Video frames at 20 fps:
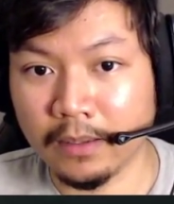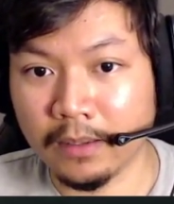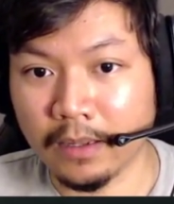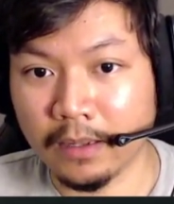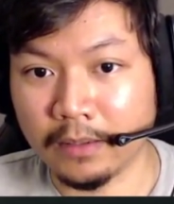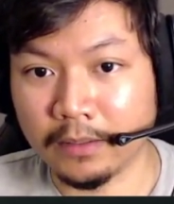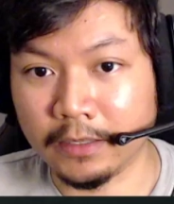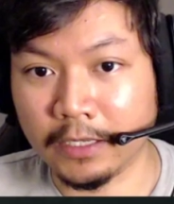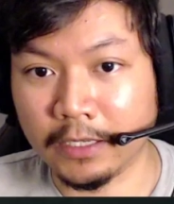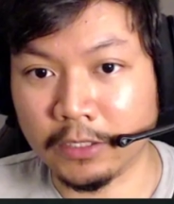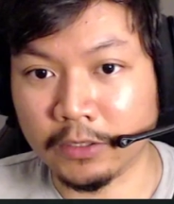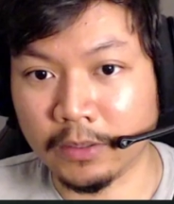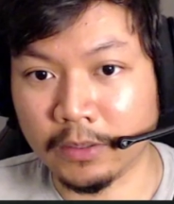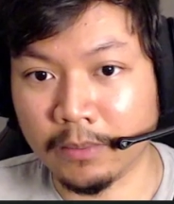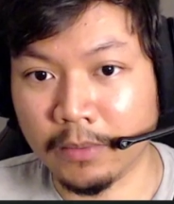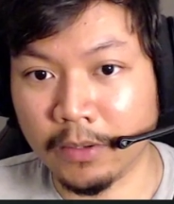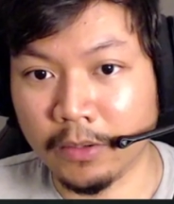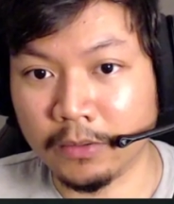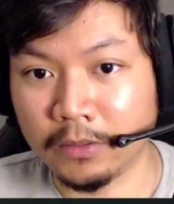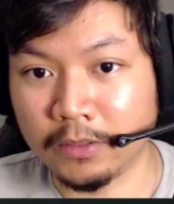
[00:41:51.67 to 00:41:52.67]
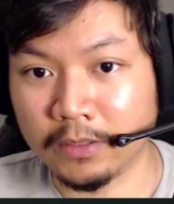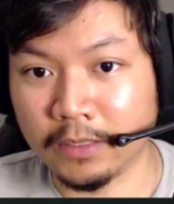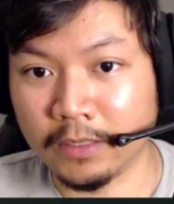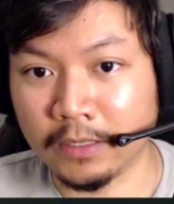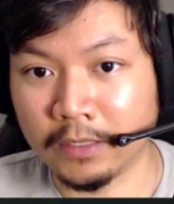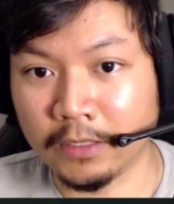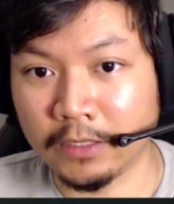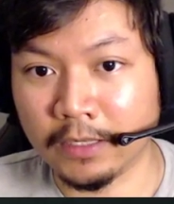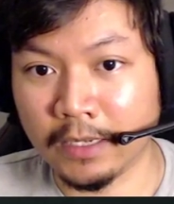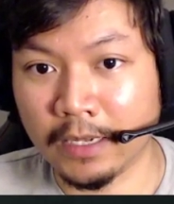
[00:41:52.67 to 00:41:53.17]
And you got your emotes,
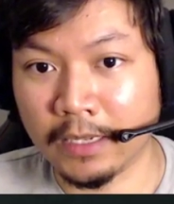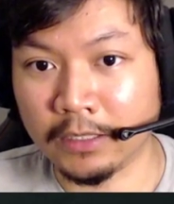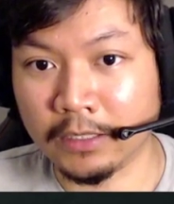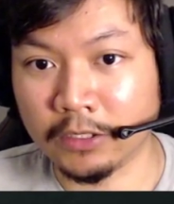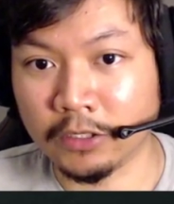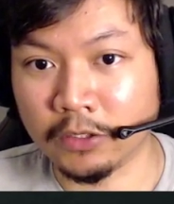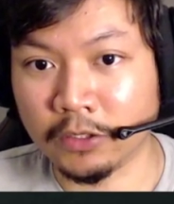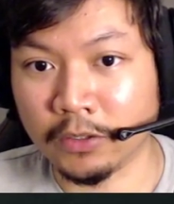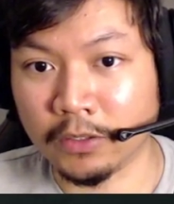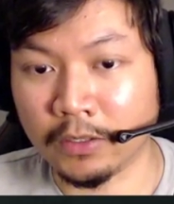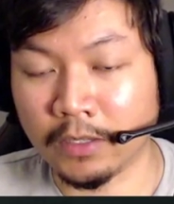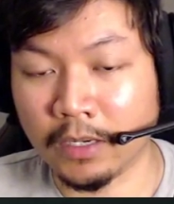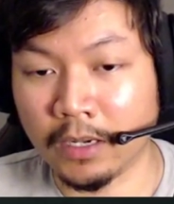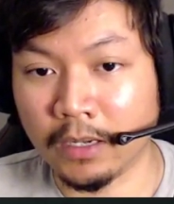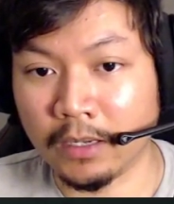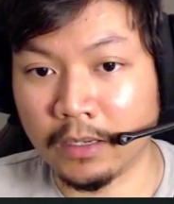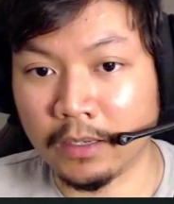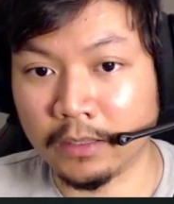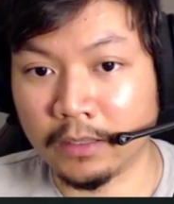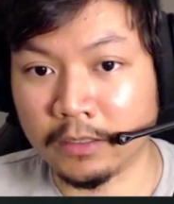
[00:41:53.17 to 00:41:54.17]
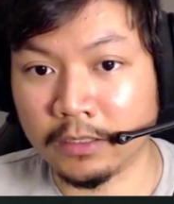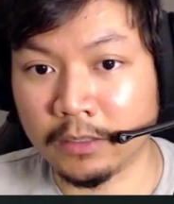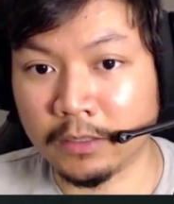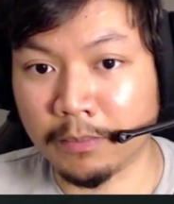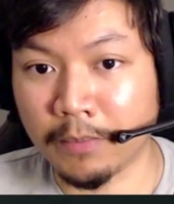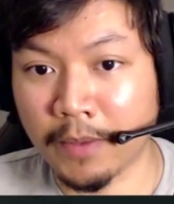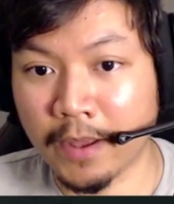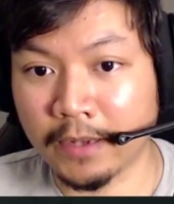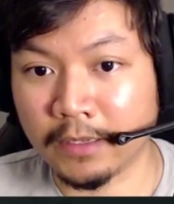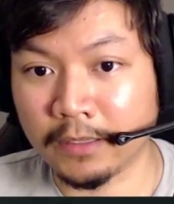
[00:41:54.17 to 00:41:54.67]
and you got your
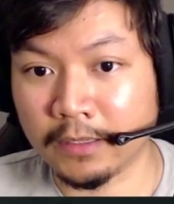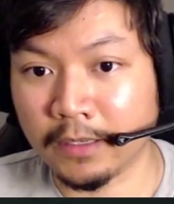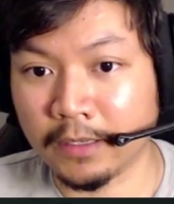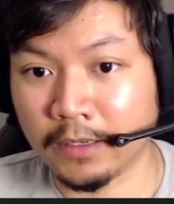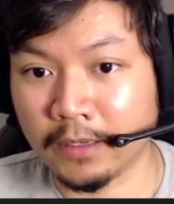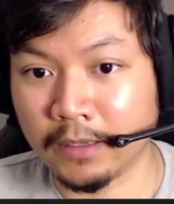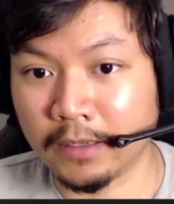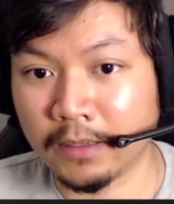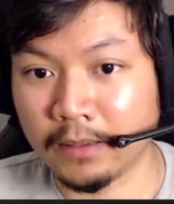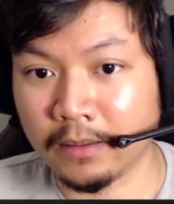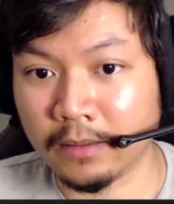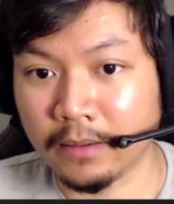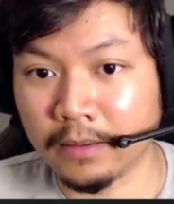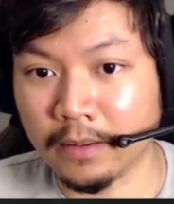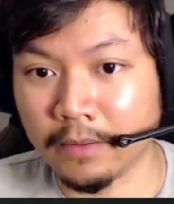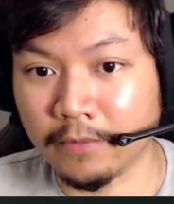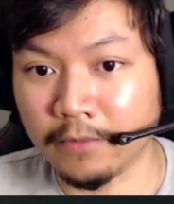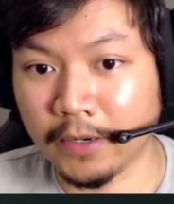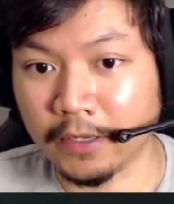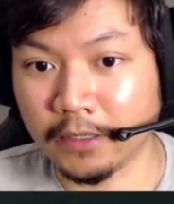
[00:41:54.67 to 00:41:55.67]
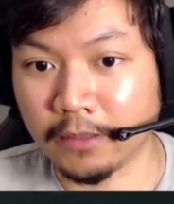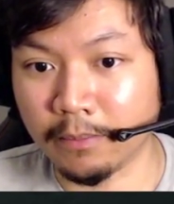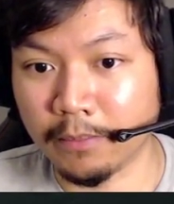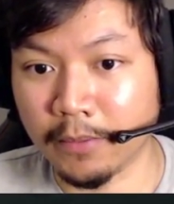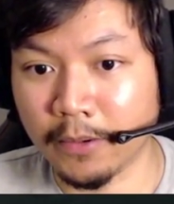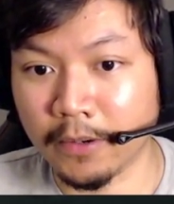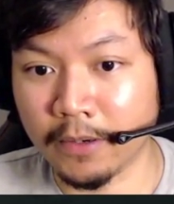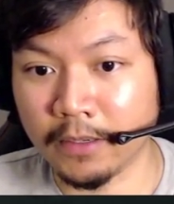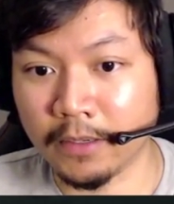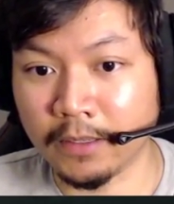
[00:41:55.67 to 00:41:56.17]
inspect here, invite to
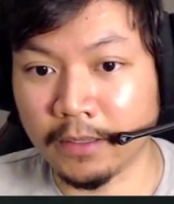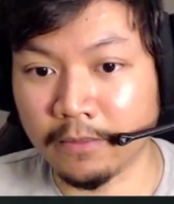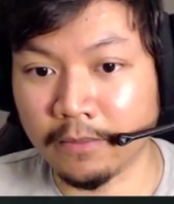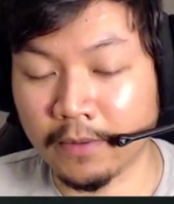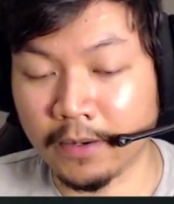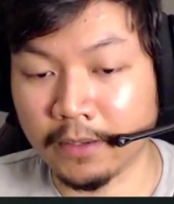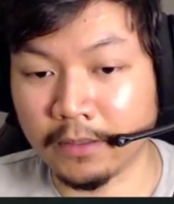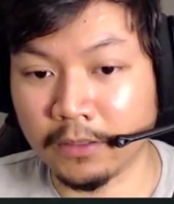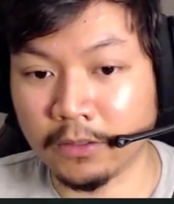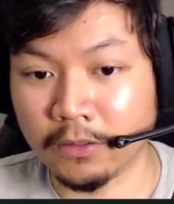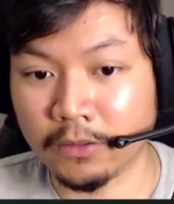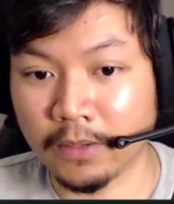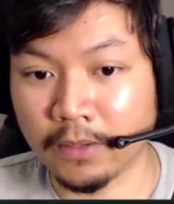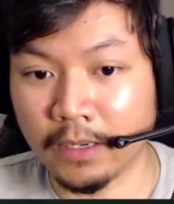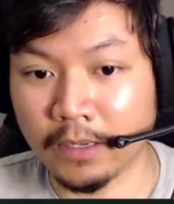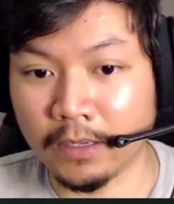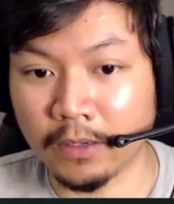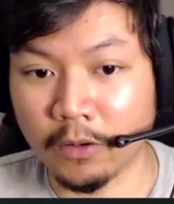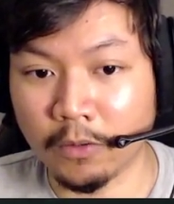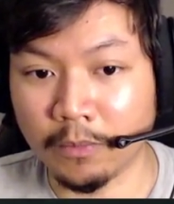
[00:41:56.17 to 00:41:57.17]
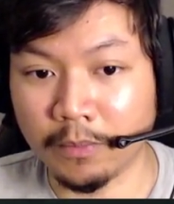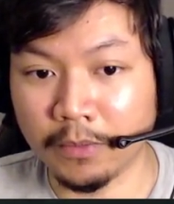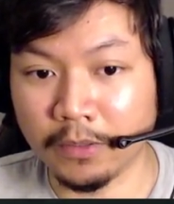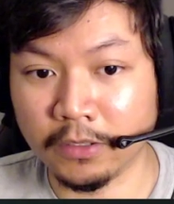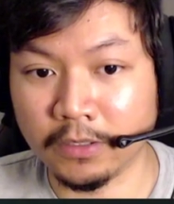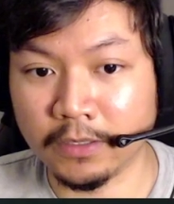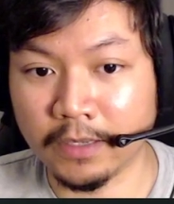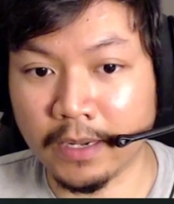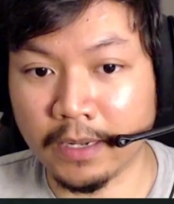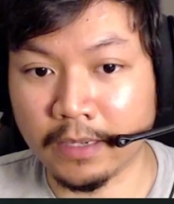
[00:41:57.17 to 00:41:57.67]
party, invite to trade, open
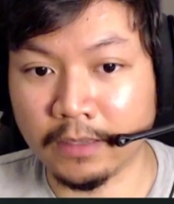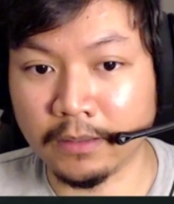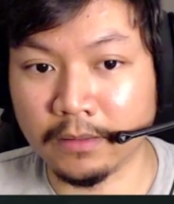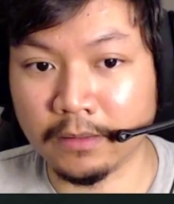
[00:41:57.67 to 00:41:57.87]
chat,